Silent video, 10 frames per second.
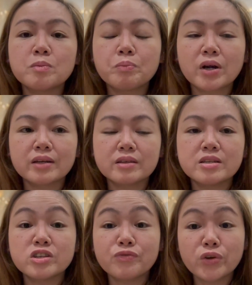part
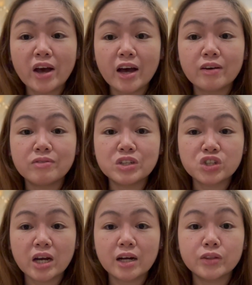is if you have a
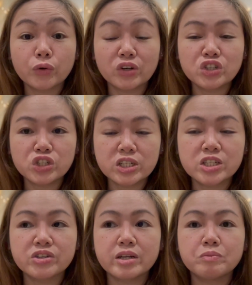child or
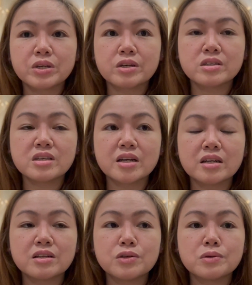children, because here
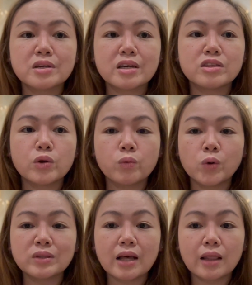in the UK, they
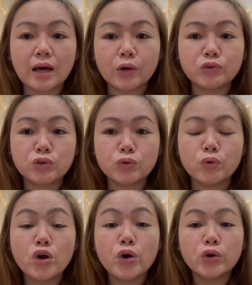won't allow
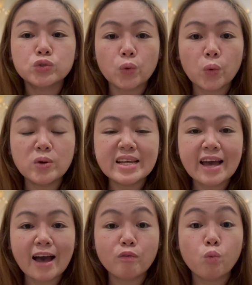you to only
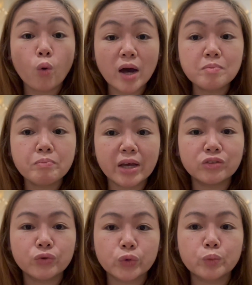have 1
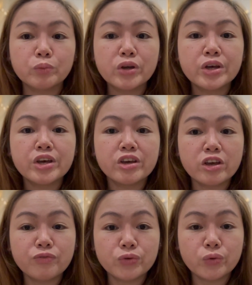bedroom
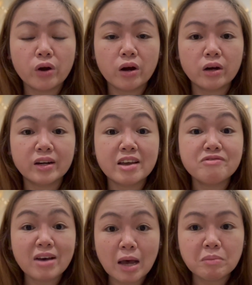if you are a
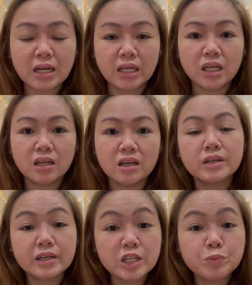family.
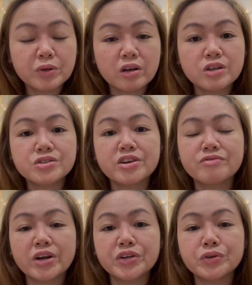It is because they're
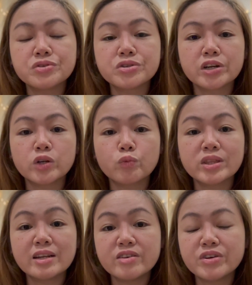very concerned with
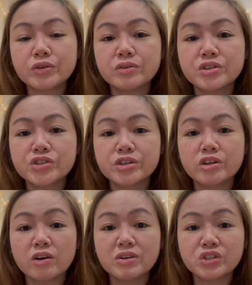the living condition
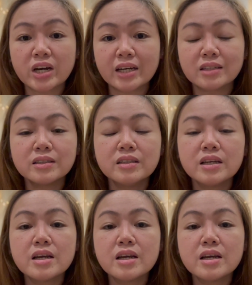of a child.